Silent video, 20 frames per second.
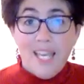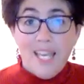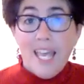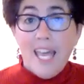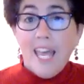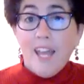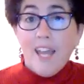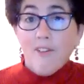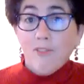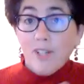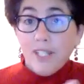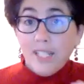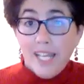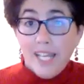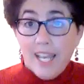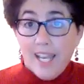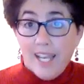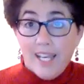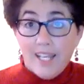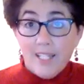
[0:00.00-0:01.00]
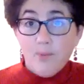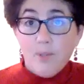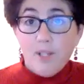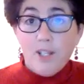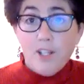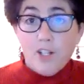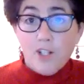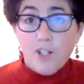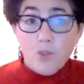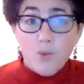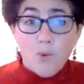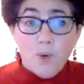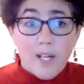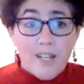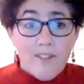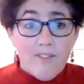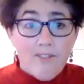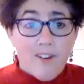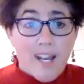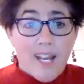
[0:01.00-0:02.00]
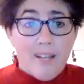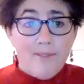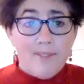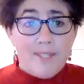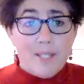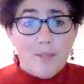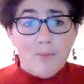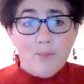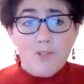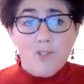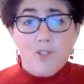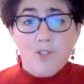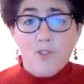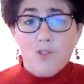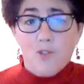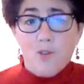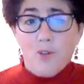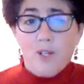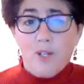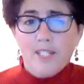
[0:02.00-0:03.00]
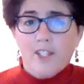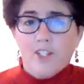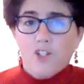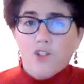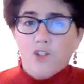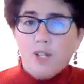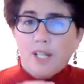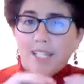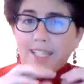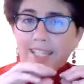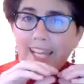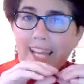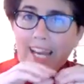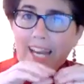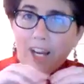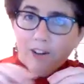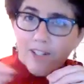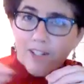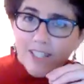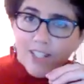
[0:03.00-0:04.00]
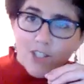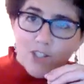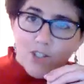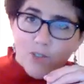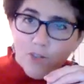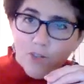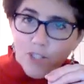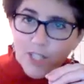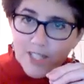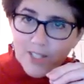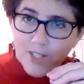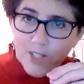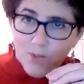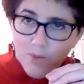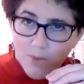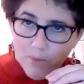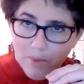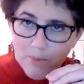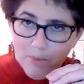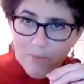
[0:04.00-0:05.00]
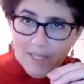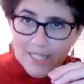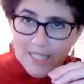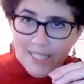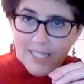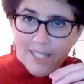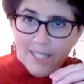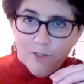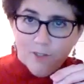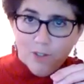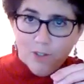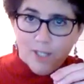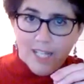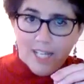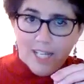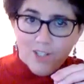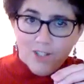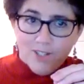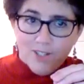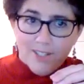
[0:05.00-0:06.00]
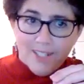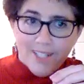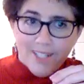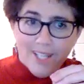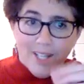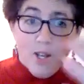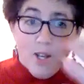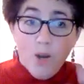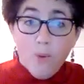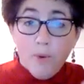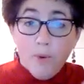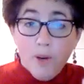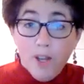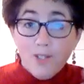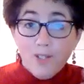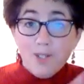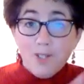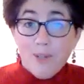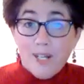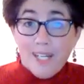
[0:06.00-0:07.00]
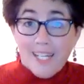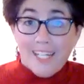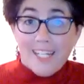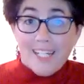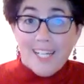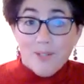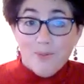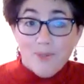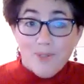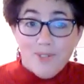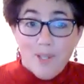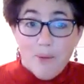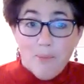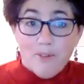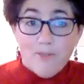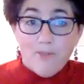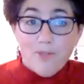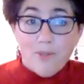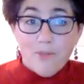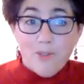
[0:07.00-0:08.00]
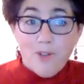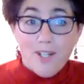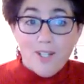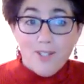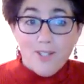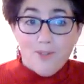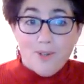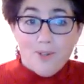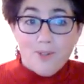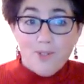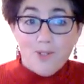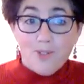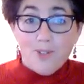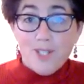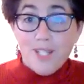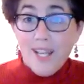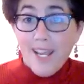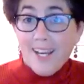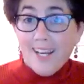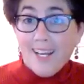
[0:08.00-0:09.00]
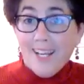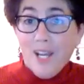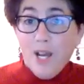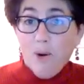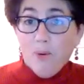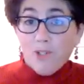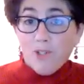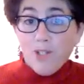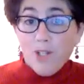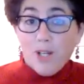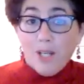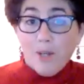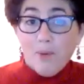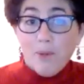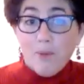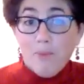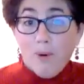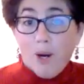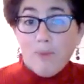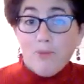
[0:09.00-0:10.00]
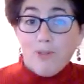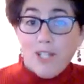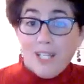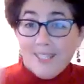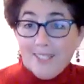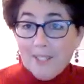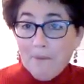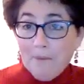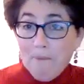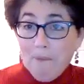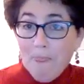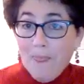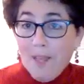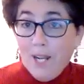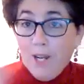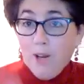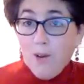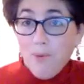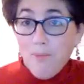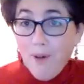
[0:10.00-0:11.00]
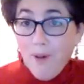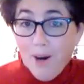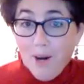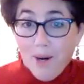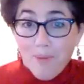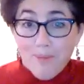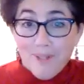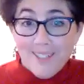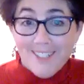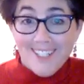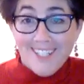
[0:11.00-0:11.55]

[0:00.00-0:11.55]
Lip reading: Every day, as we look at 25 symbols and stories that trace the heritage of Jesus from the beginning of creation, we also want to connect with someone from Crossroads. So today, we're talking with Barb Jansen. Hello, Barb.